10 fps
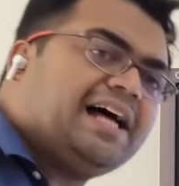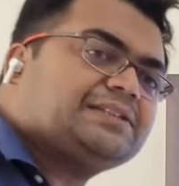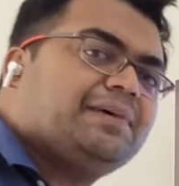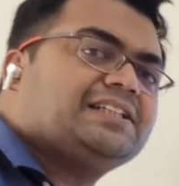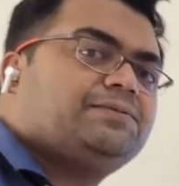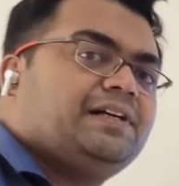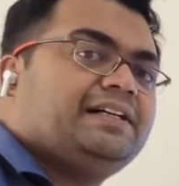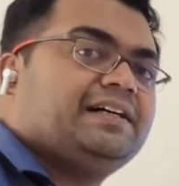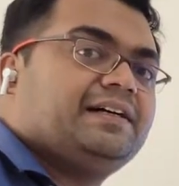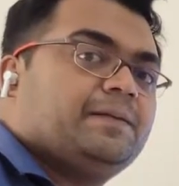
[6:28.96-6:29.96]
plasma is
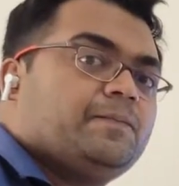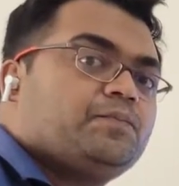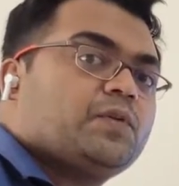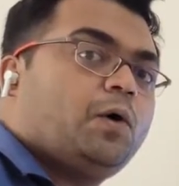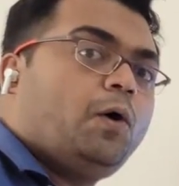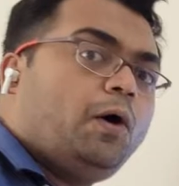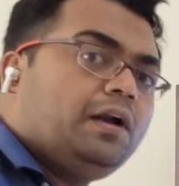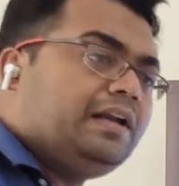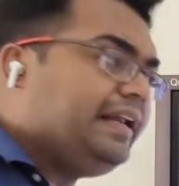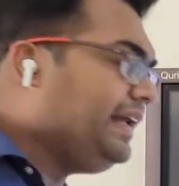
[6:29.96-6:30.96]
filtered?
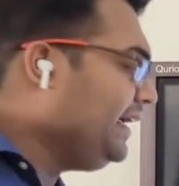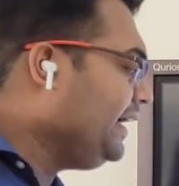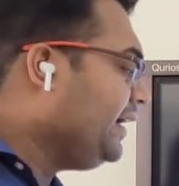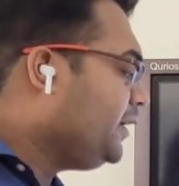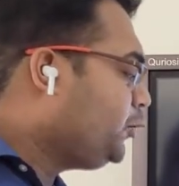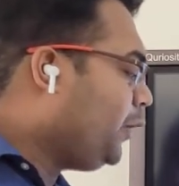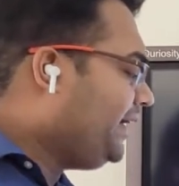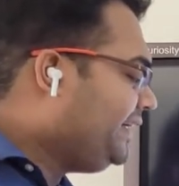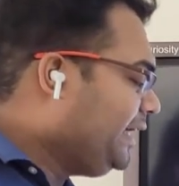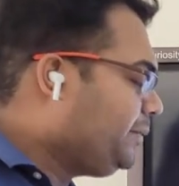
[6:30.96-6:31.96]
Only
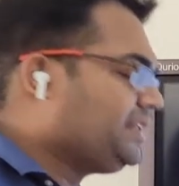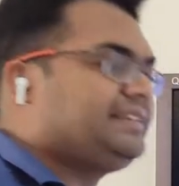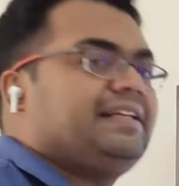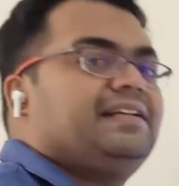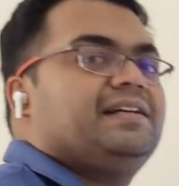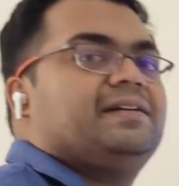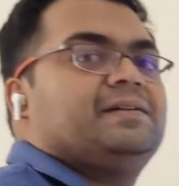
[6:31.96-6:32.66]
20%.